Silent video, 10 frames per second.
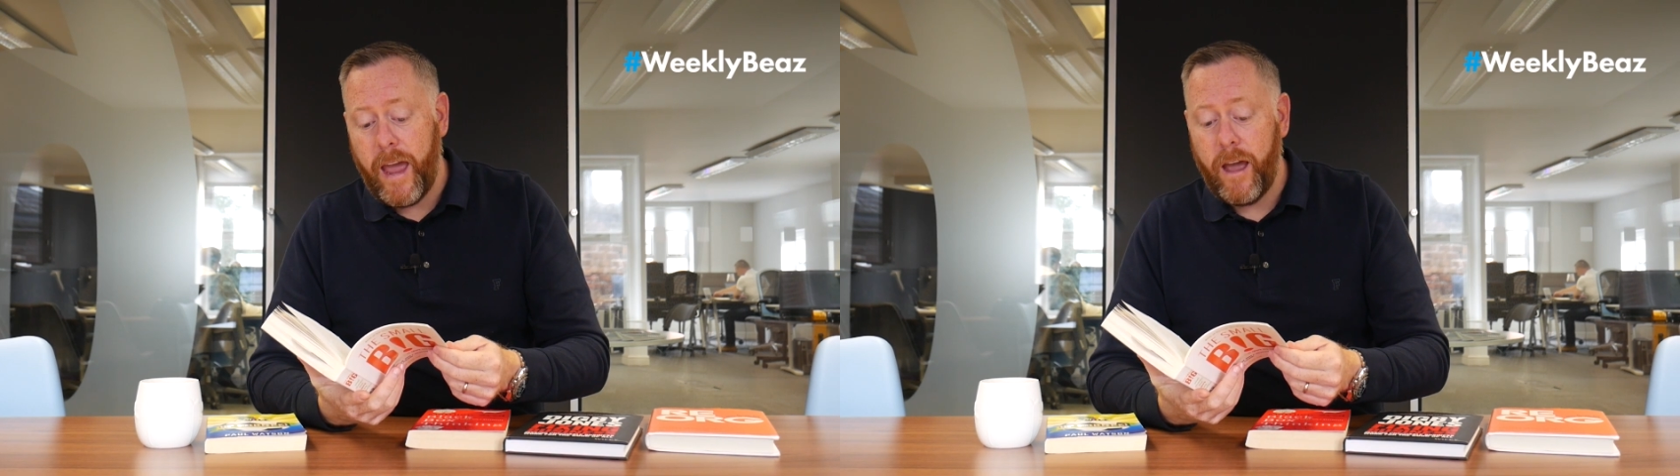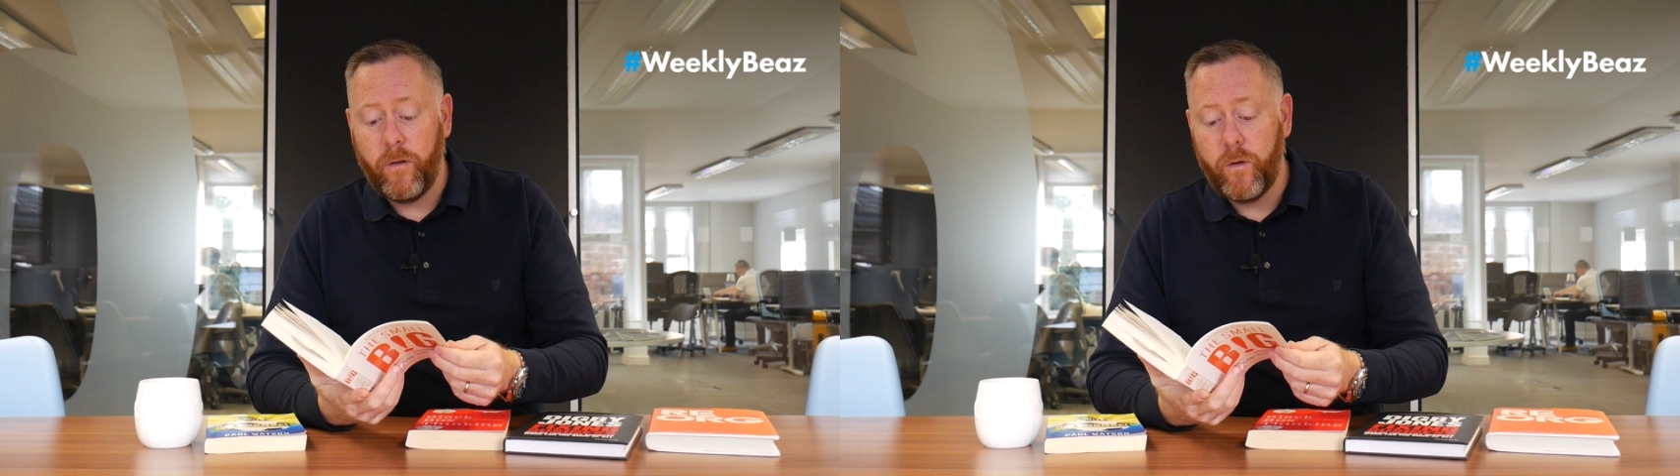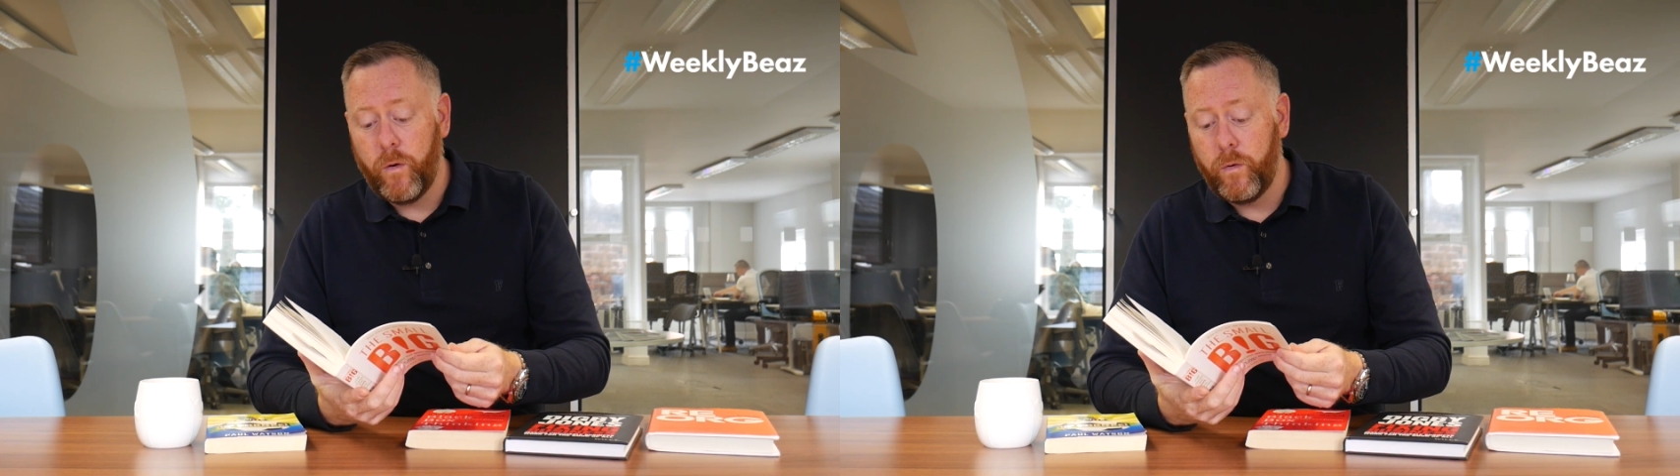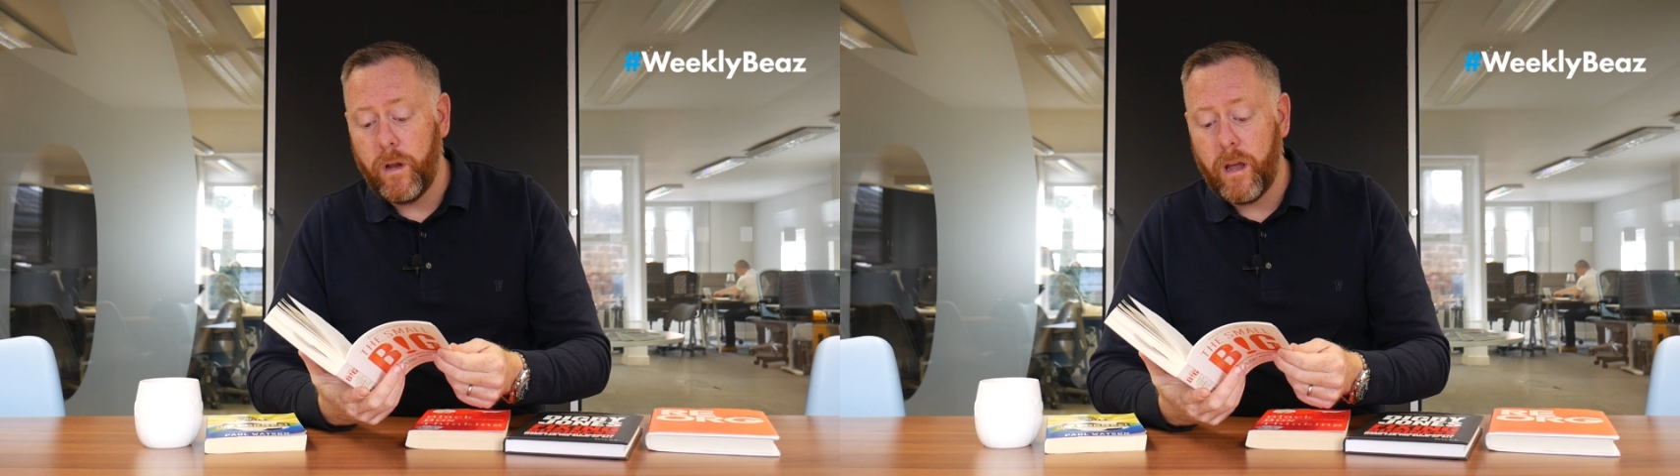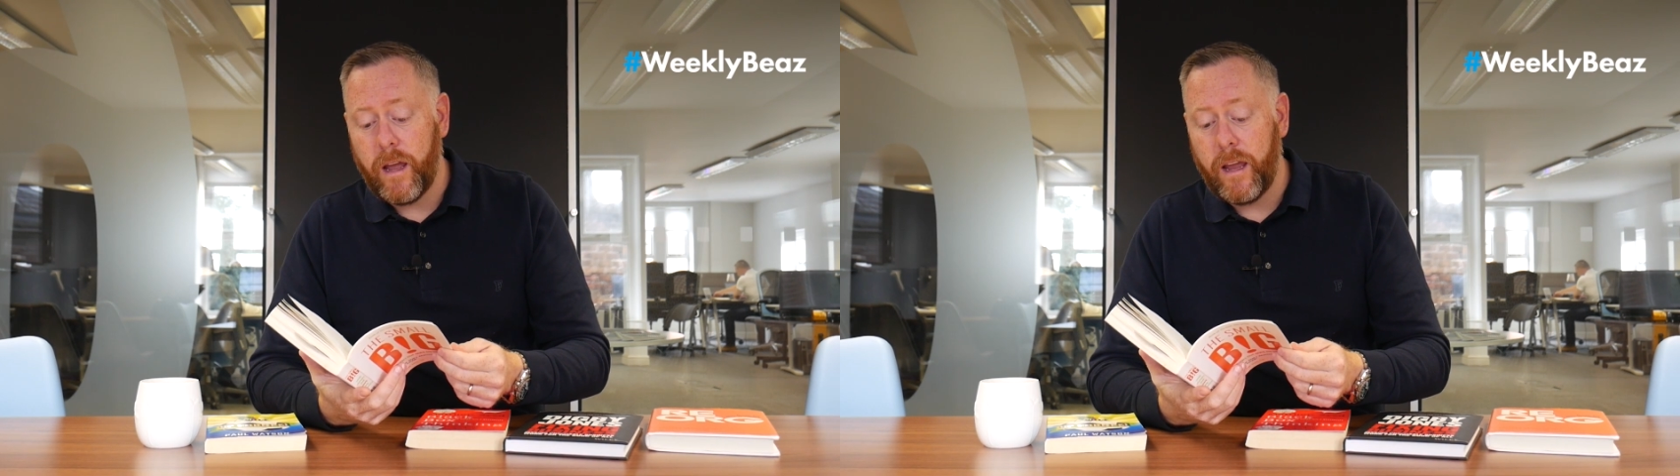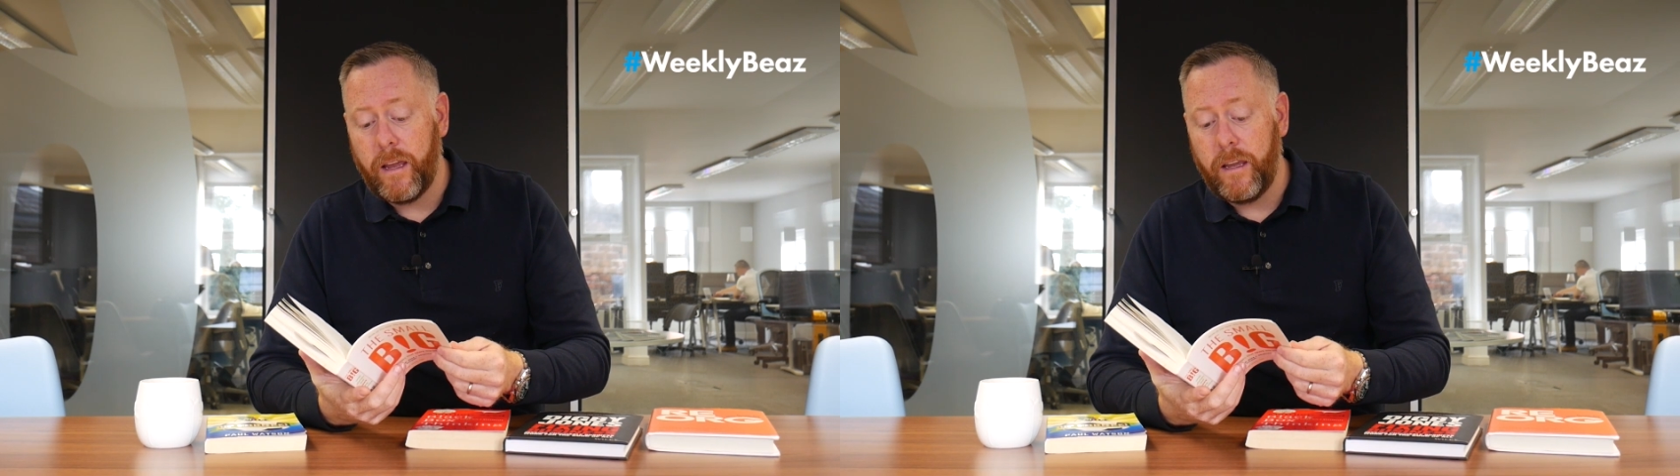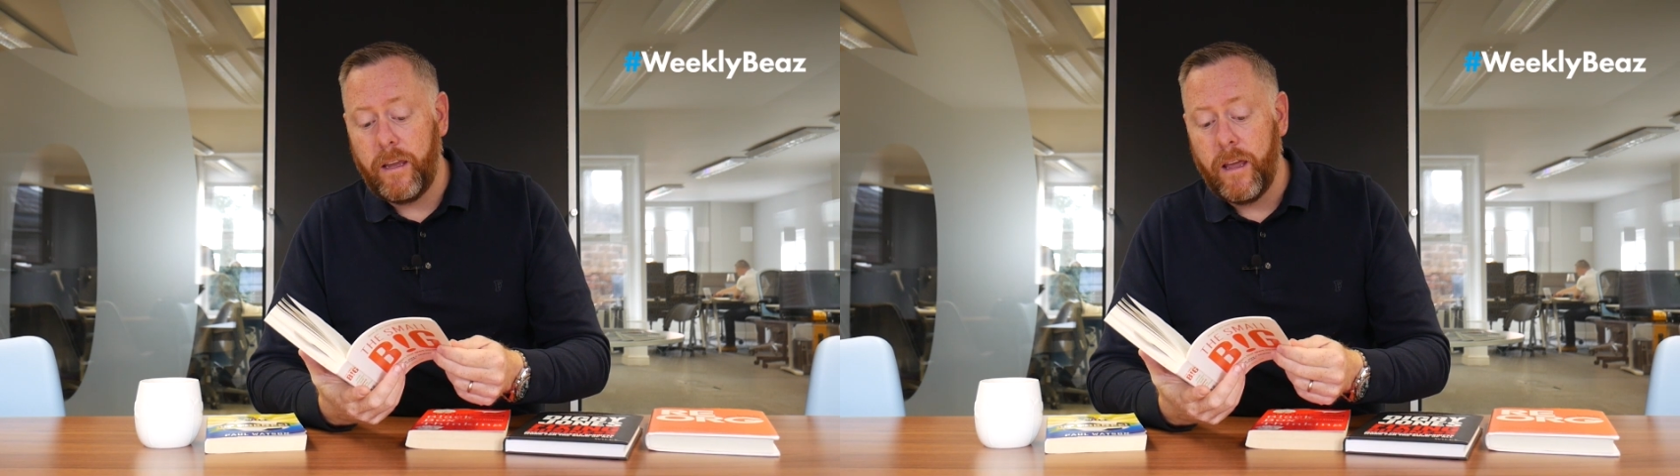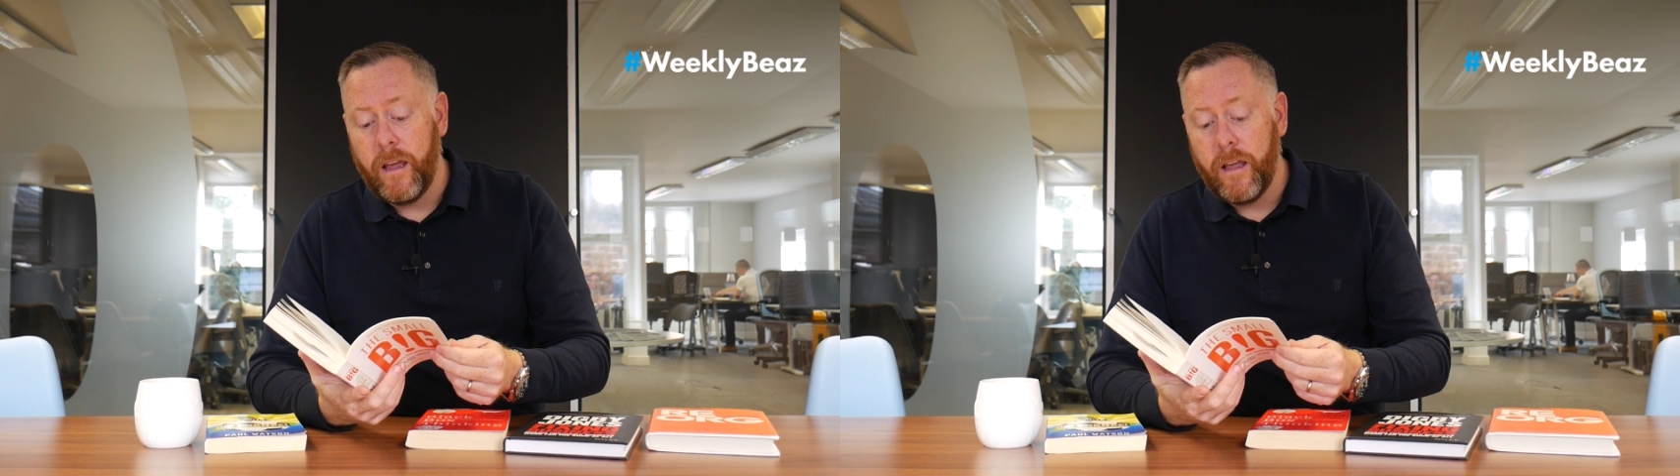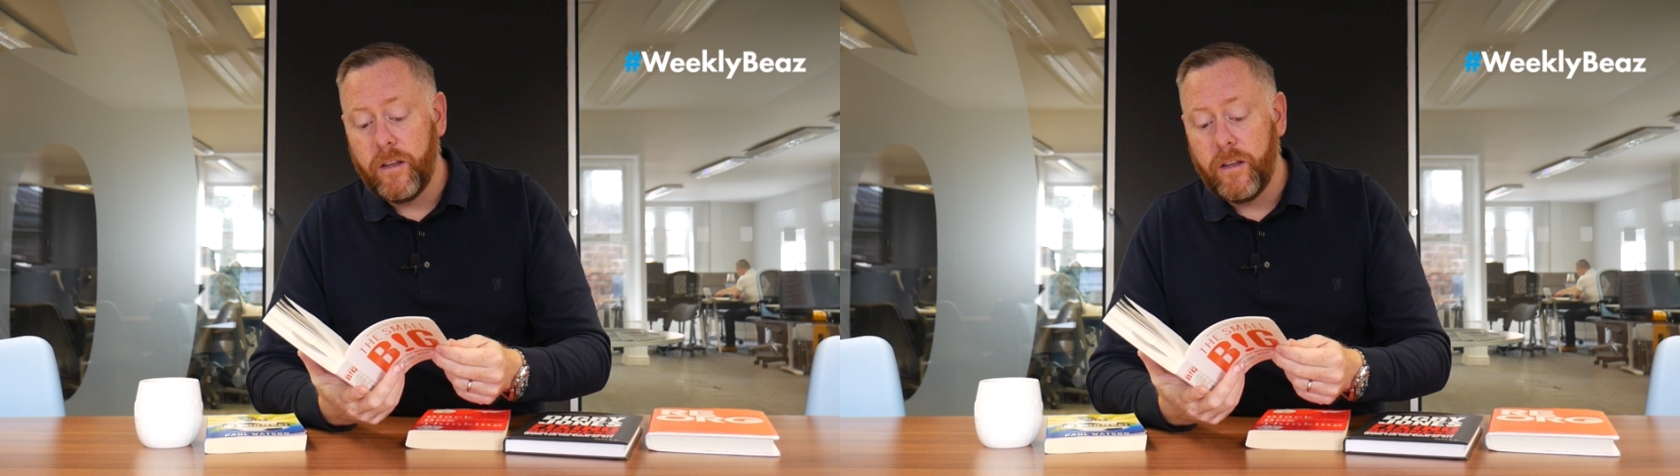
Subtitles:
how could a